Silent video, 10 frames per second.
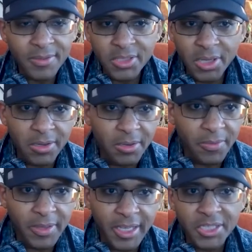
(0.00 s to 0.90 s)
turn on the
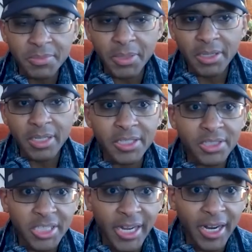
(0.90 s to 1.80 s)
notification bell, and
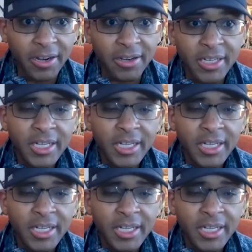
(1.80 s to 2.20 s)
share.